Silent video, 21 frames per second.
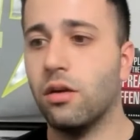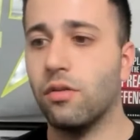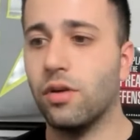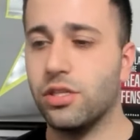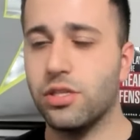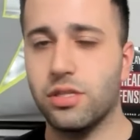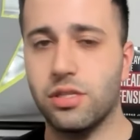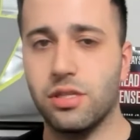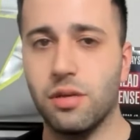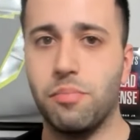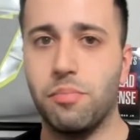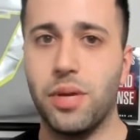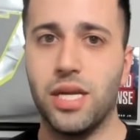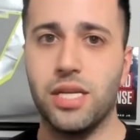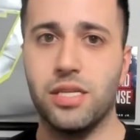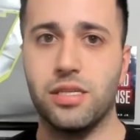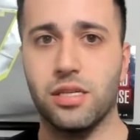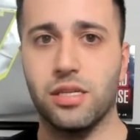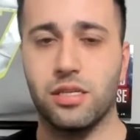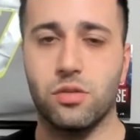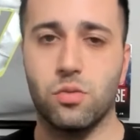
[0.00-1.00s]
just the
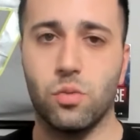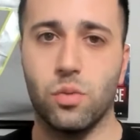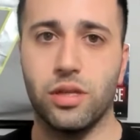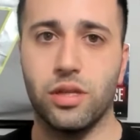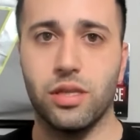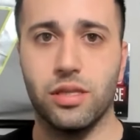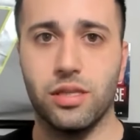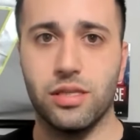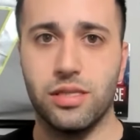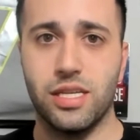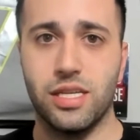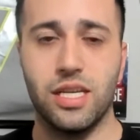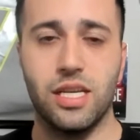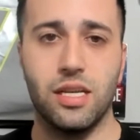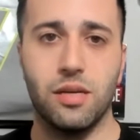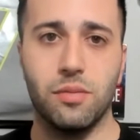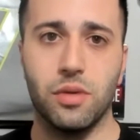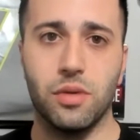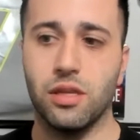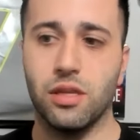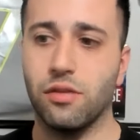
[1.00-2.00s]
basics within the
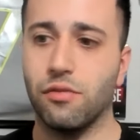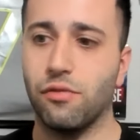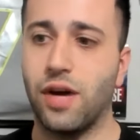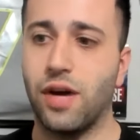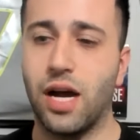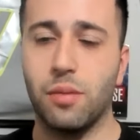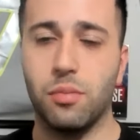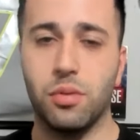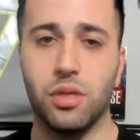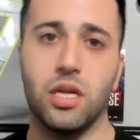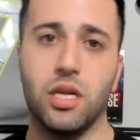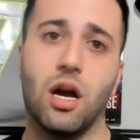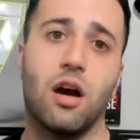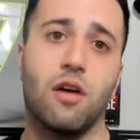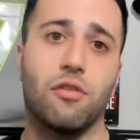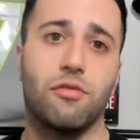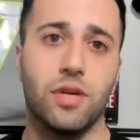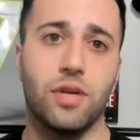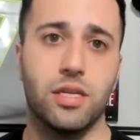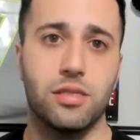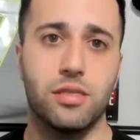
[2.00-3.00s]
team and the vibe of the
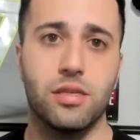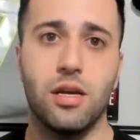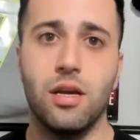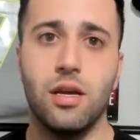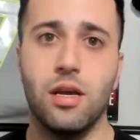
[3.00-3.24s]
offense,